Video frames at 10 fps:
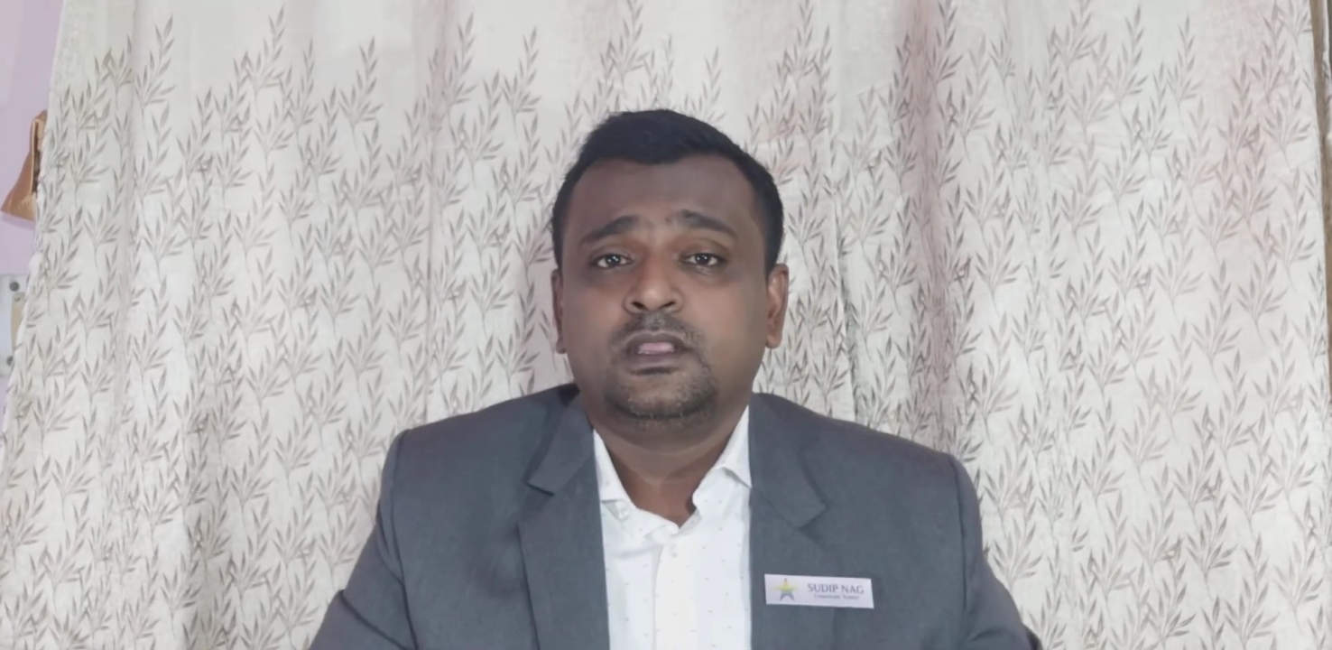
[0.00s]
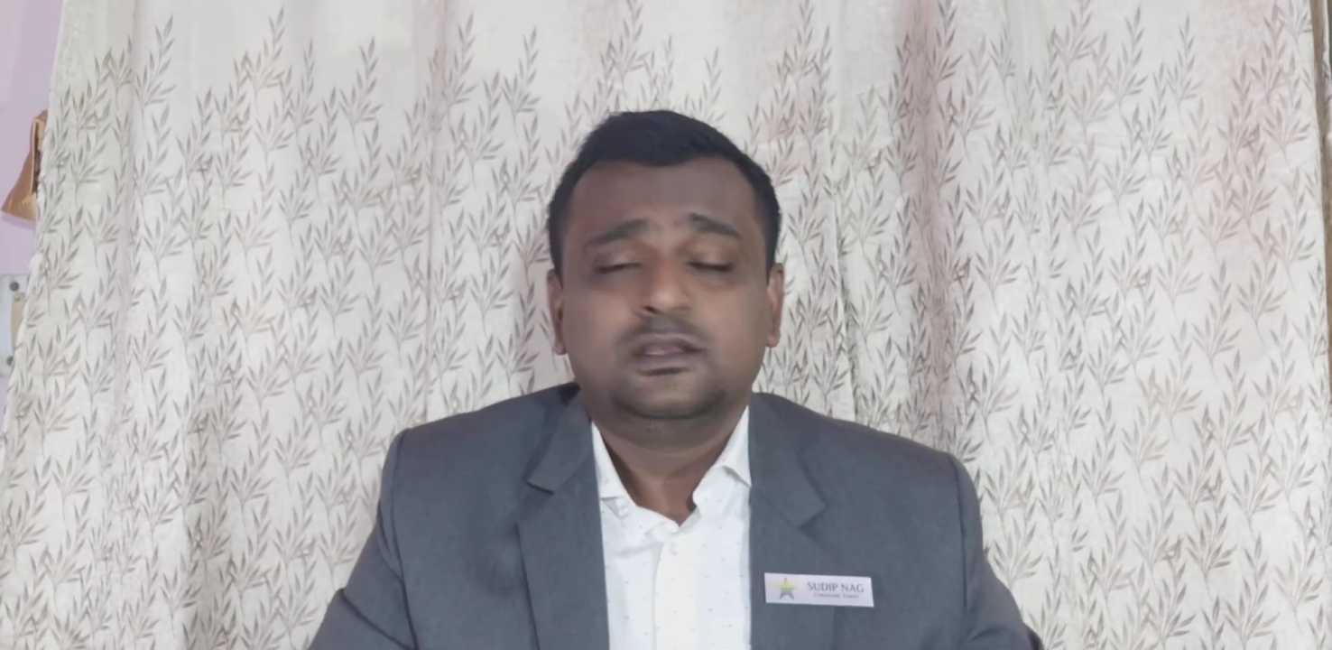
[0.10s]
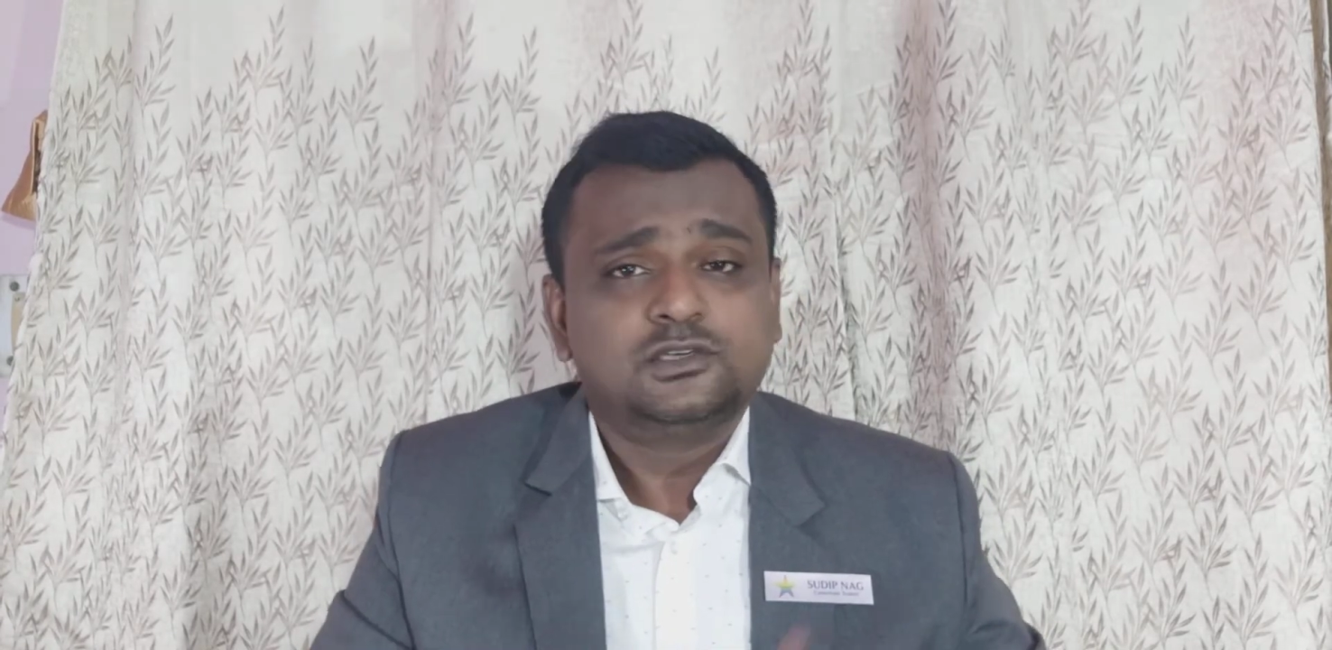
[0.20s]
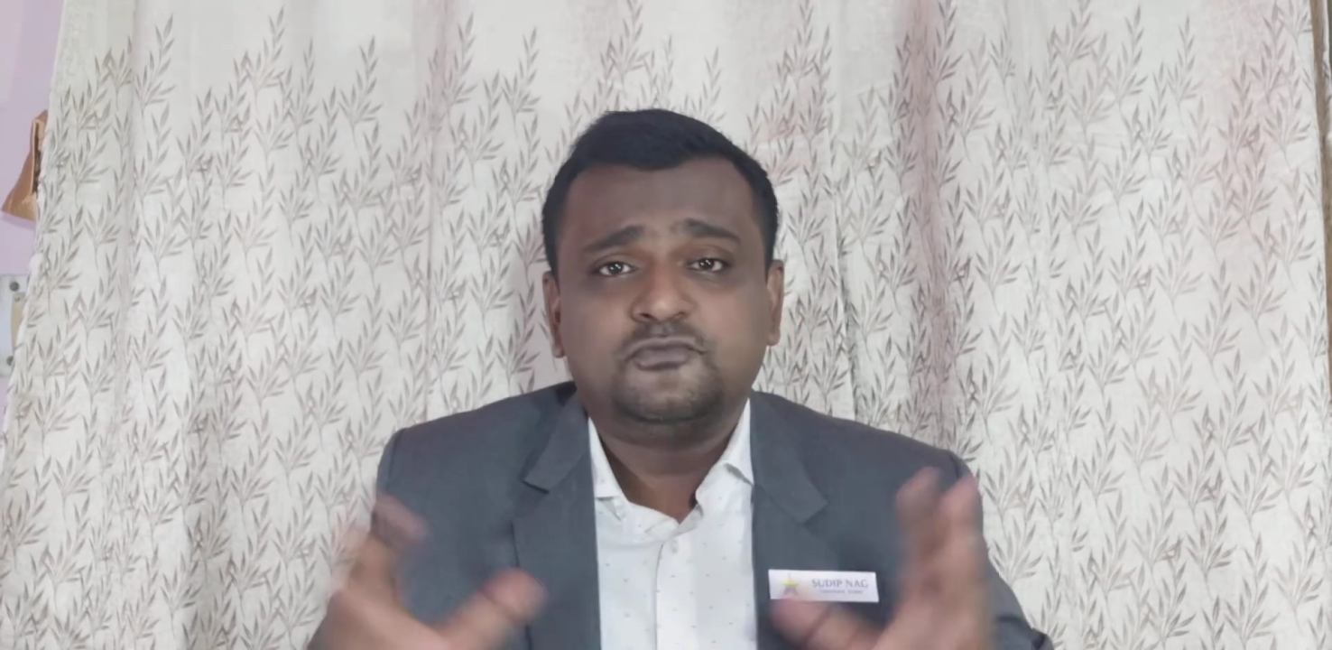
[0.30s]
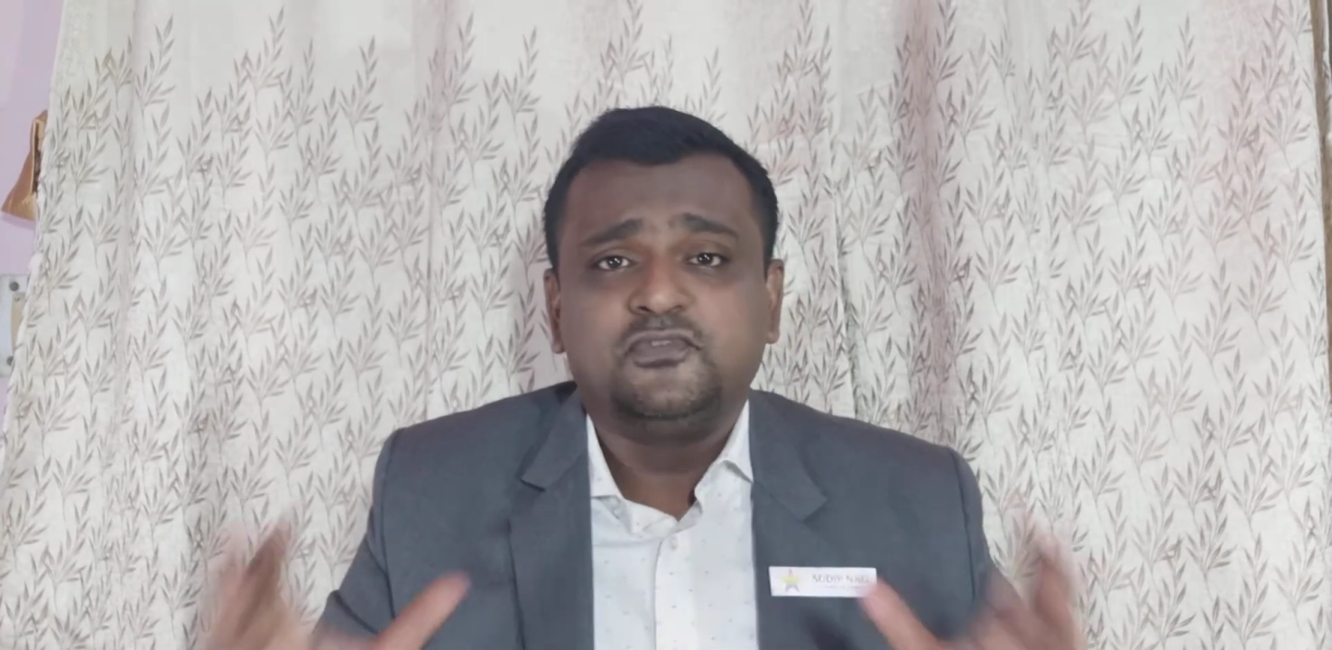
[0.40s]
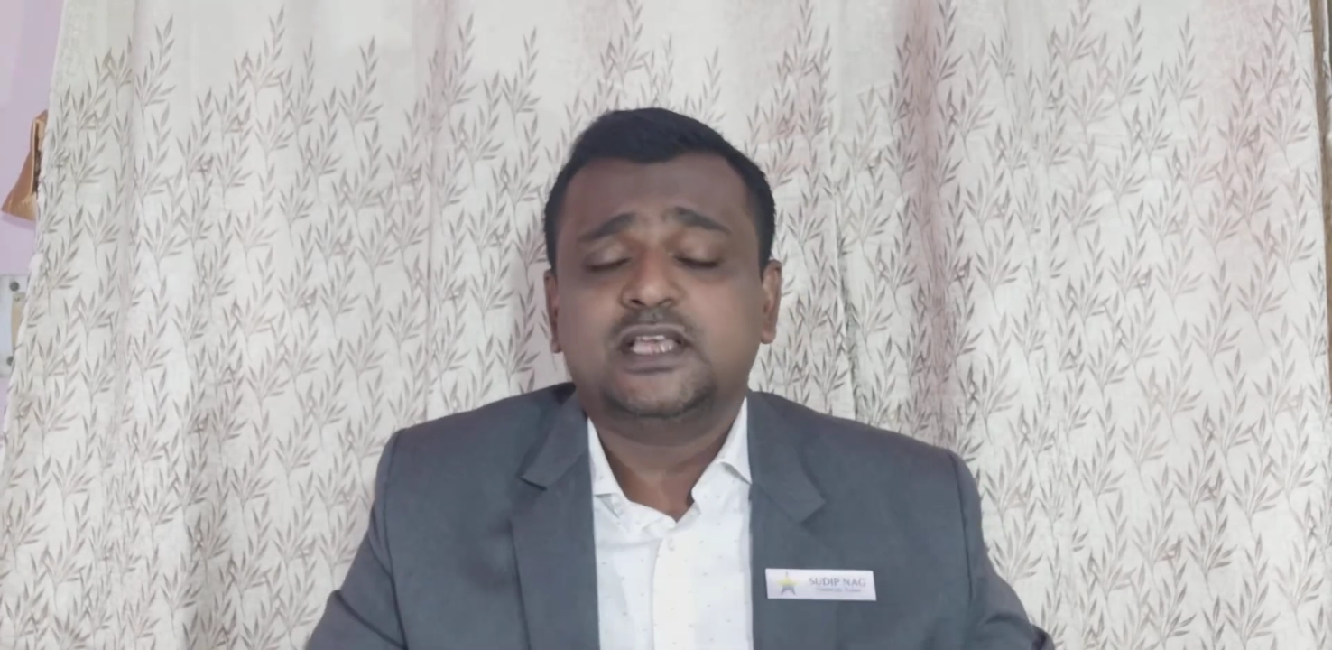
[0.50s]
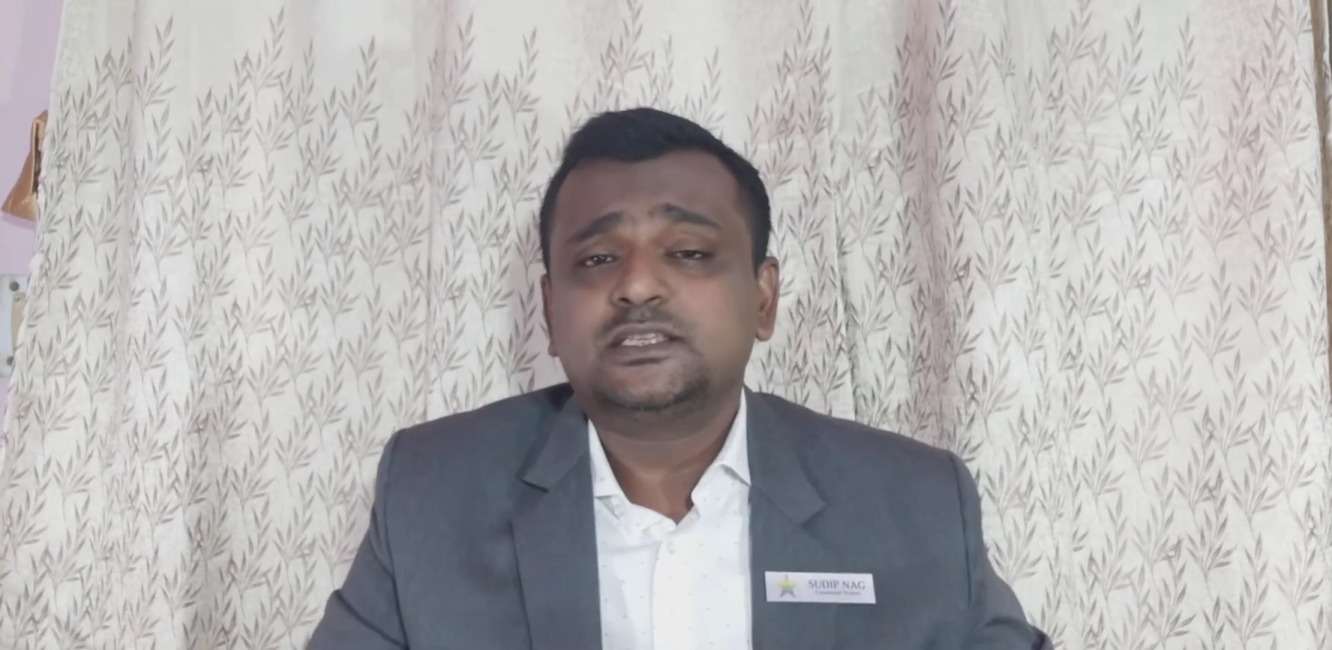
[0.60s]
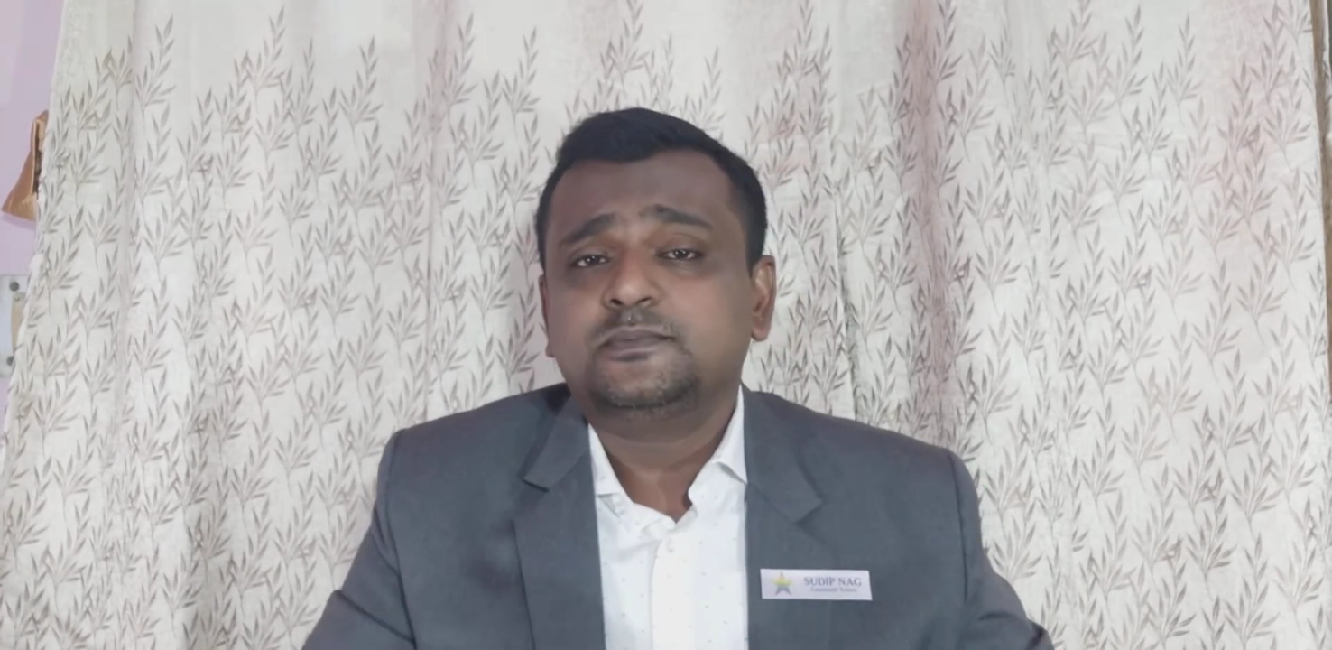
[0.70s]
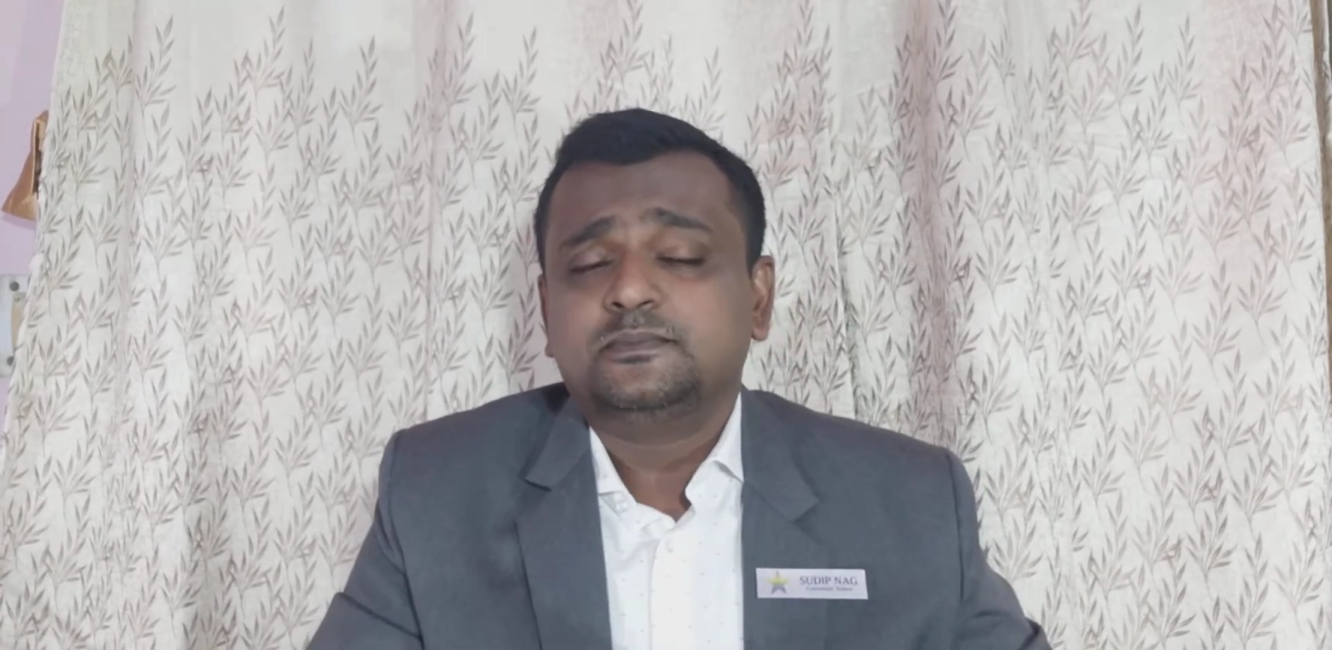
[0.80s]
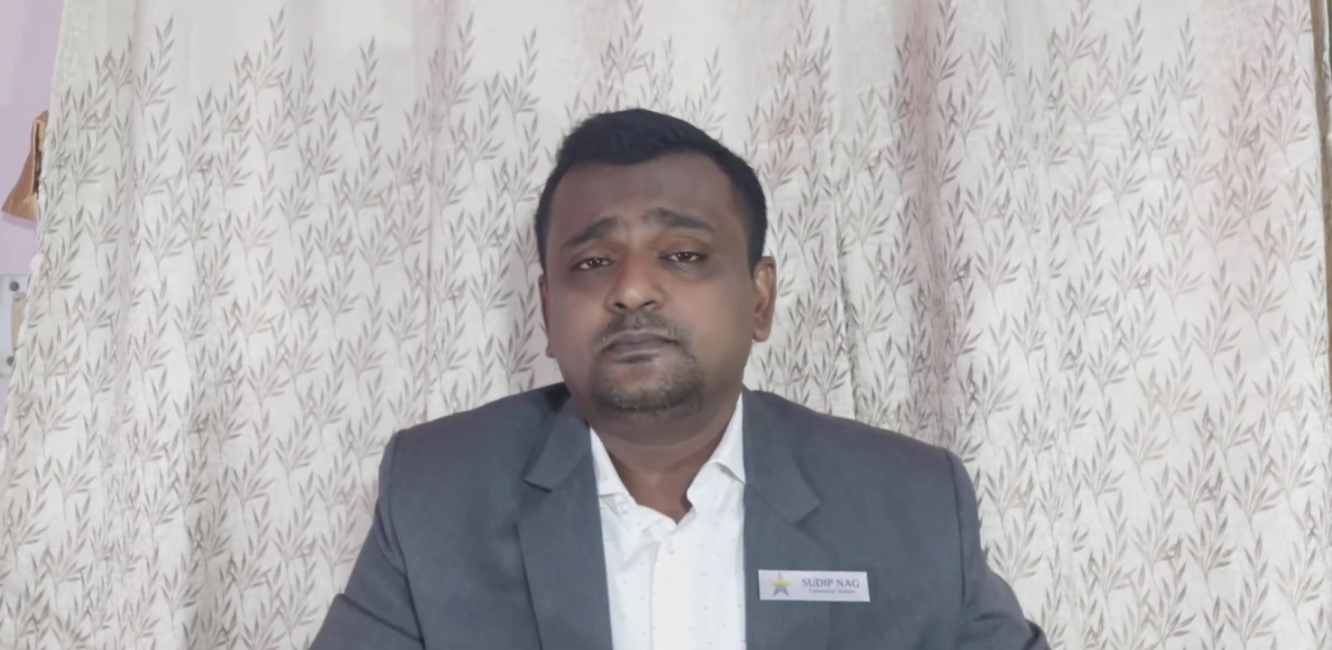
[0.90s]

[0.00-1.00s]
So first,